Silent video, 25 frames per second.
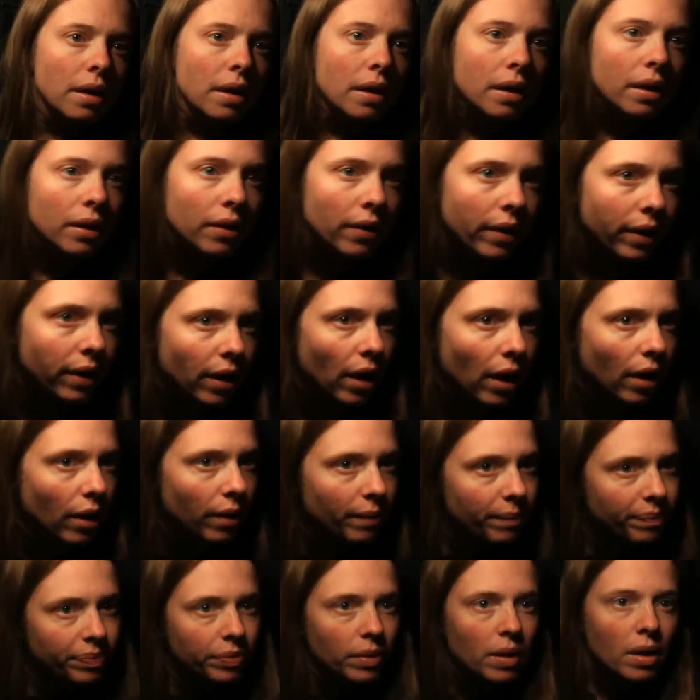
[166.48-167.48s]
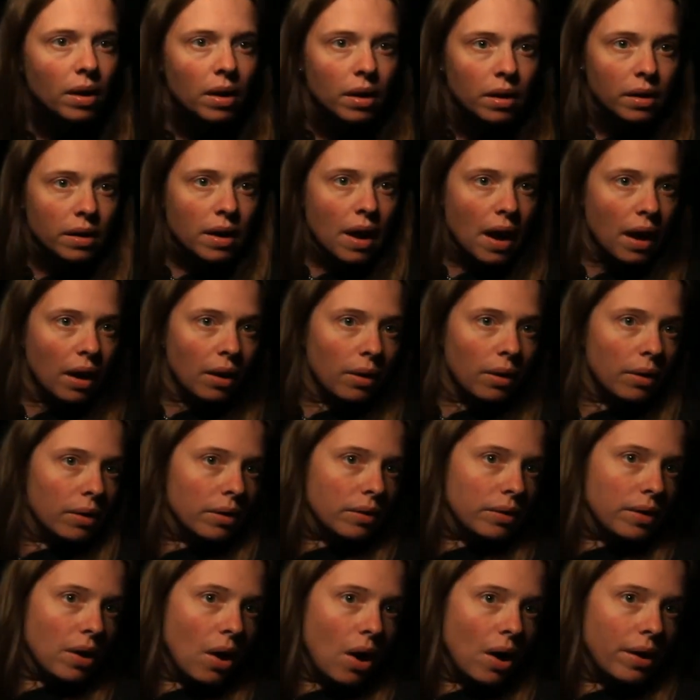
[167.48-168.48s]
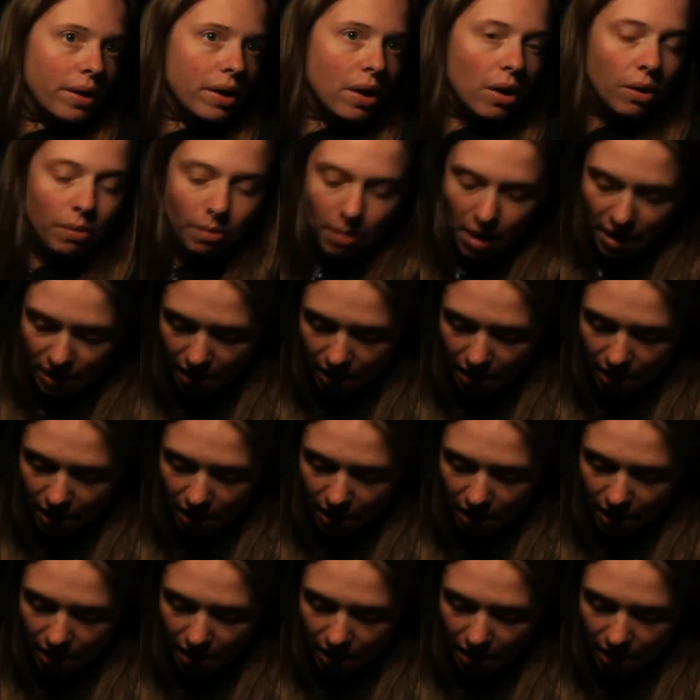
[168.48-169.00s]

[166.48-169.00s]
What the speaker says: Here we go. Now, the audio might